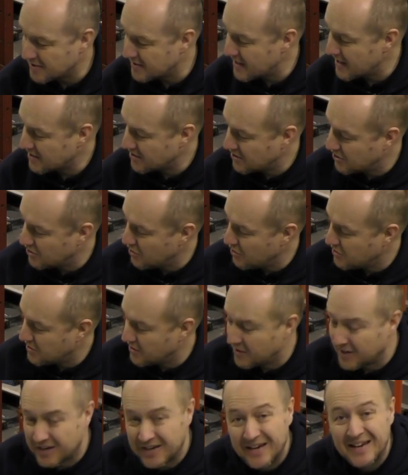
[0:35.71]
That's due to
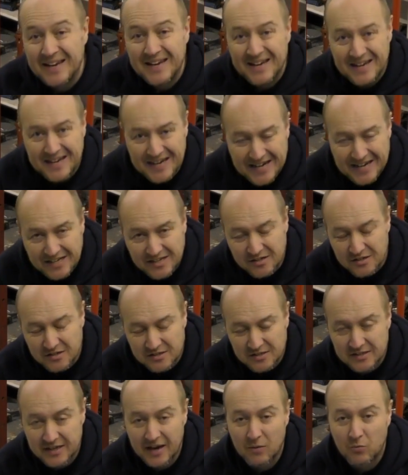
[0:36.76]
the
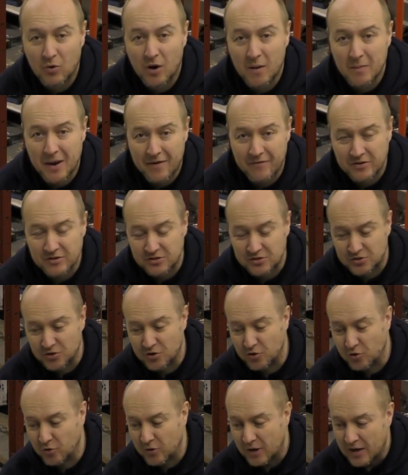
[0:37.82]
heaters. Now what I'm having to
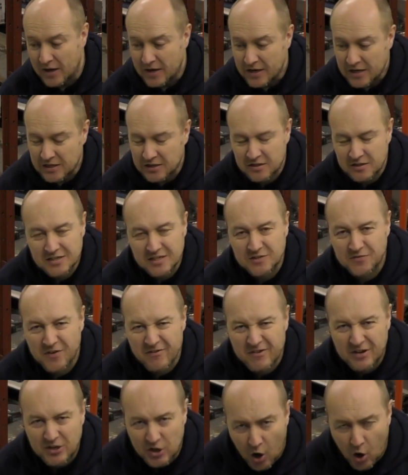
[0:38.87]
do is, because it's
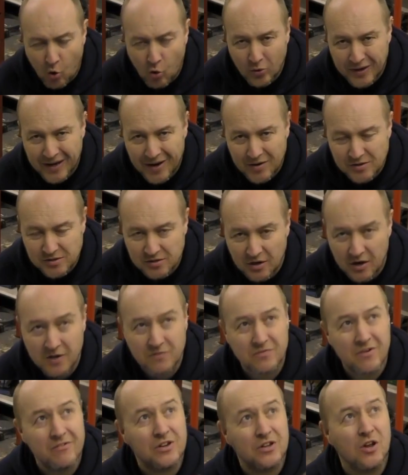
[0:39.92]
very cold outside and
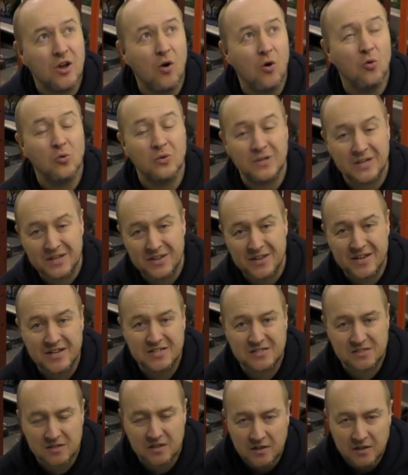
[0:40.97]
very cold in
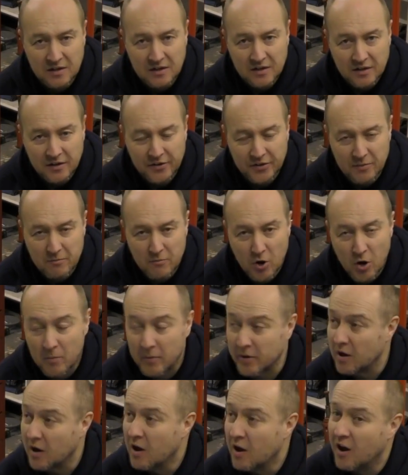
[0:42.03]
this at the
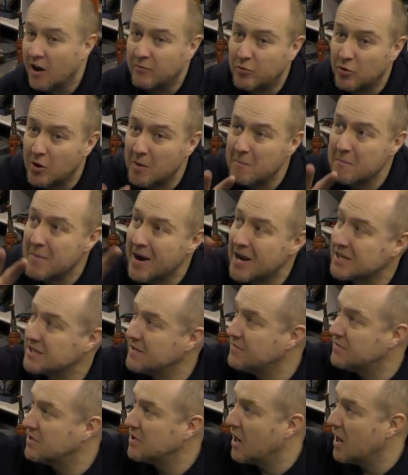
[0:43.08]
moment, I bought a
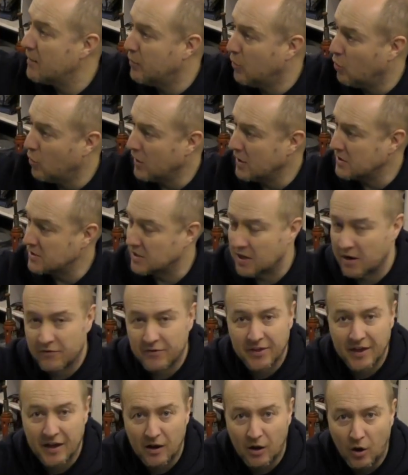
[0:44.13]
massive tarpaulin to cover
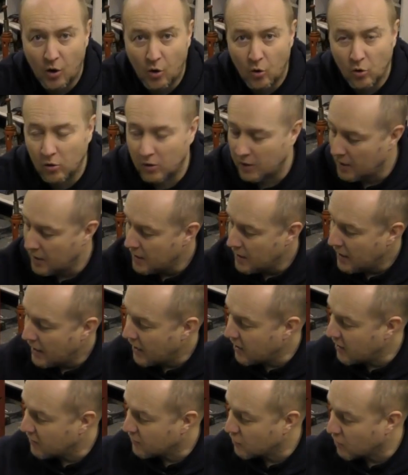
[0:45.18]
that hole,
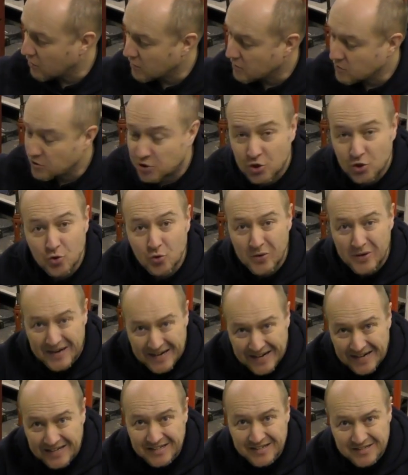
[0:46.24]
and I've got 2
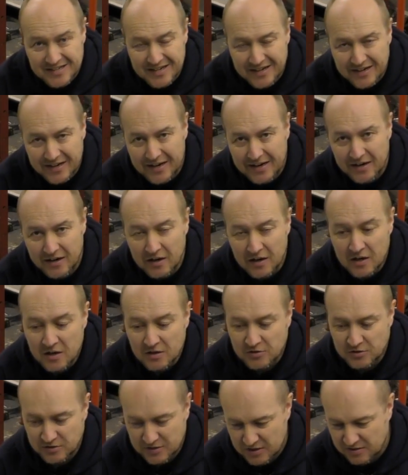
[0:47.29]
heaters in here
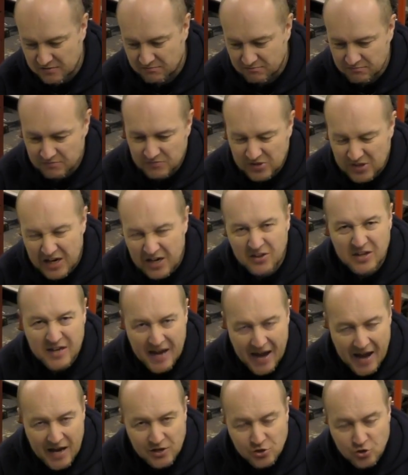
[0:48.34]
to just take the
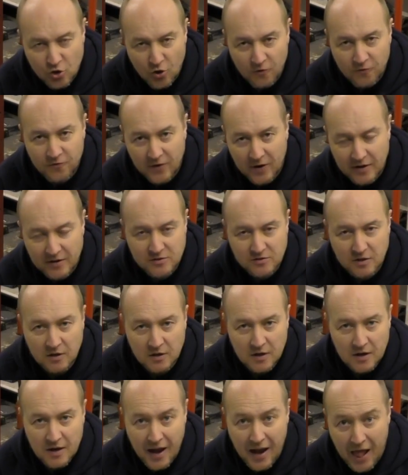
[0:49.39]
edge off and
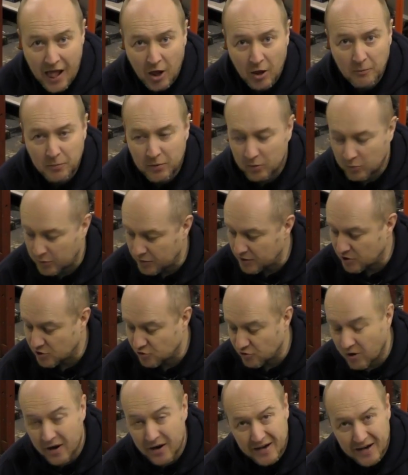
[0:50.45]
help with the
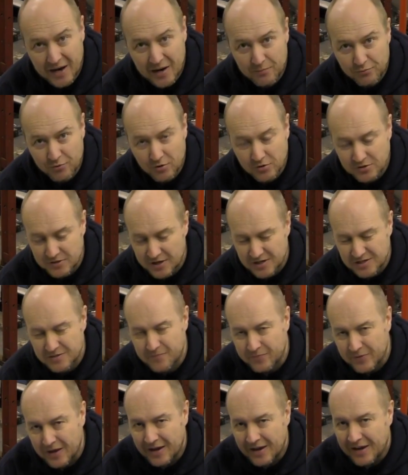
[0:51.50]
drying out process.
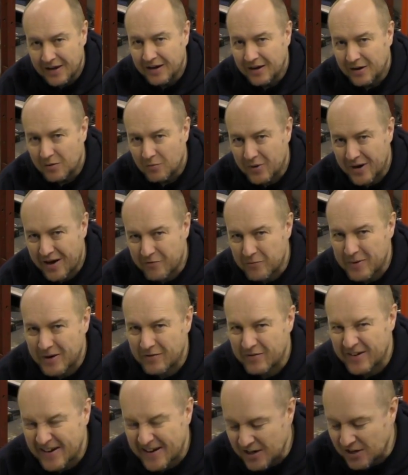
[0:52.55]
We have a bit of
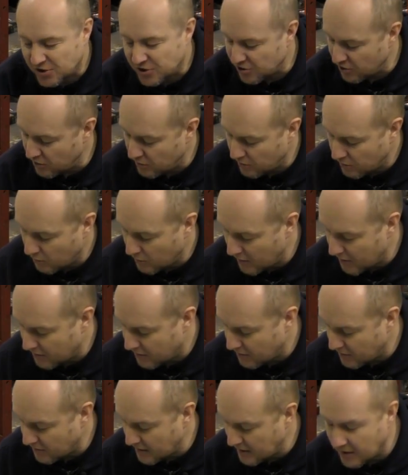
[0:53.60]
an issue with
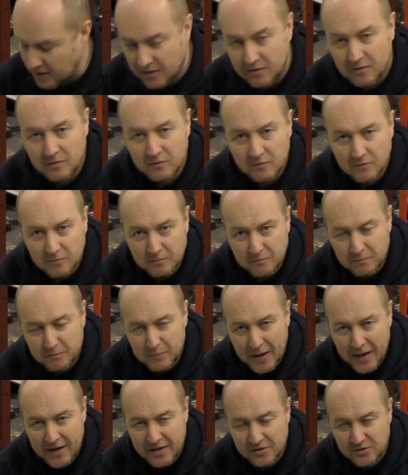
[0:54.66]
the
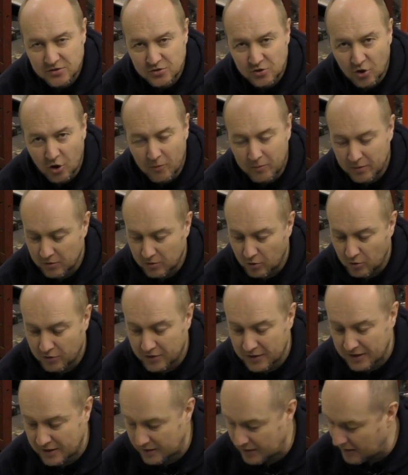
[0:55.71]
paint job, or
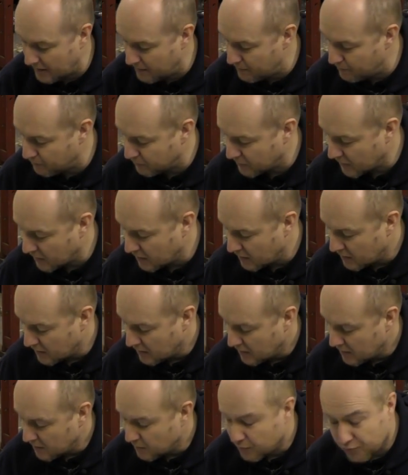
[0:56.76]
the
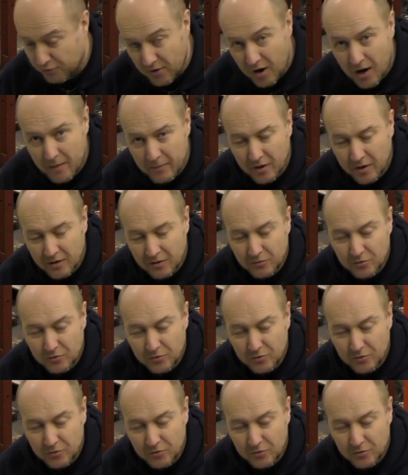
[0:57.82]
primer.